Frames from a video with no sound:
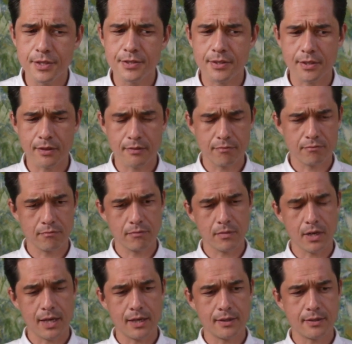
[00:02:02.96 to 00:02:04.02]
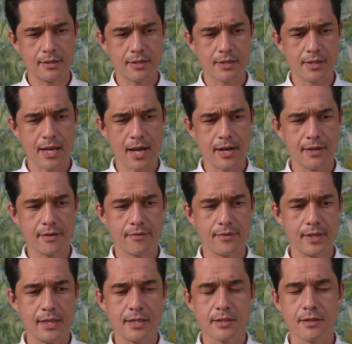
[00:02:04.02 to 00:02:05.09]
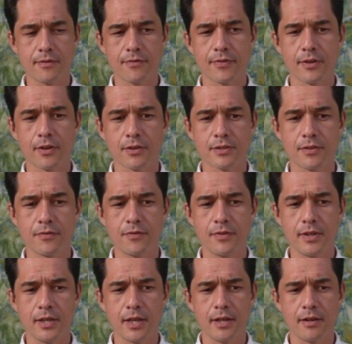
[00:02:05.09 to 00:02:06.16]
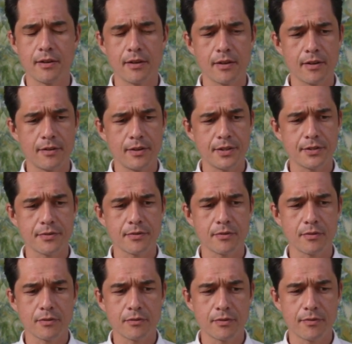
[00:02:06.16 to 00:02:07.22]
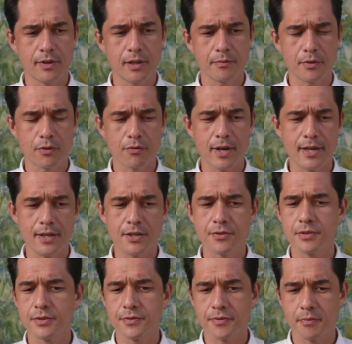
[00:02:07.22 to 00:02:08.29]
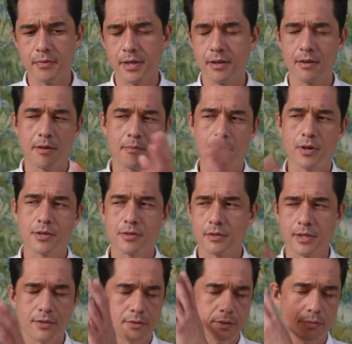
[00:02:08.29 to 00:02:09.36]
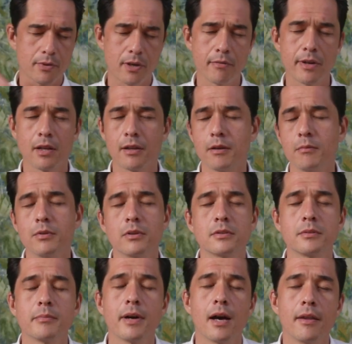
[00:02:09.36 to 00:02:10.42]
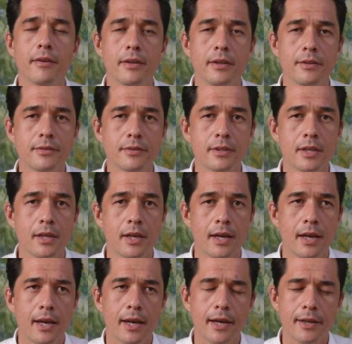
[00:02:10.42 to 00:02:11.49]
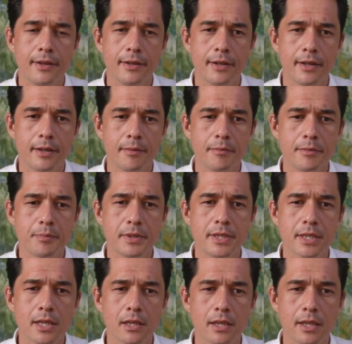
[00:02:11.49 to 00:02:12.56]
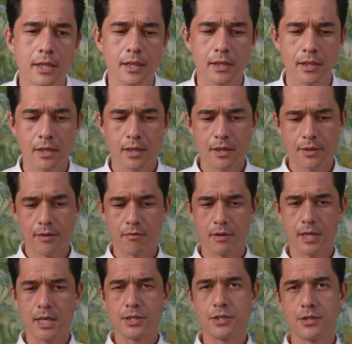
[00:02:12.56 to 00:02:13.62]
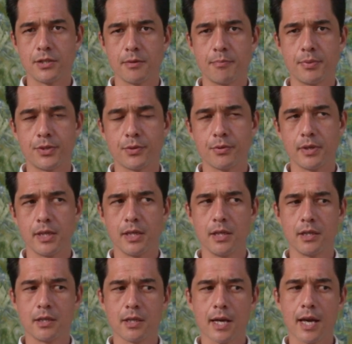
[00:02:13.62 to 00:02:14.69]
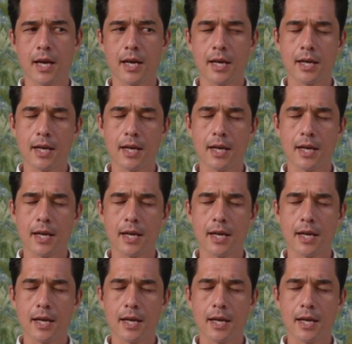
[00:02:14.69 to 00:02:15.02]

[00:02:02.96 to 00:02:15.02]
This understanding of Eastern philosophy and this developed a great interest for me and a personal interest where I read a lot of books about this. And um, particularly the relationship between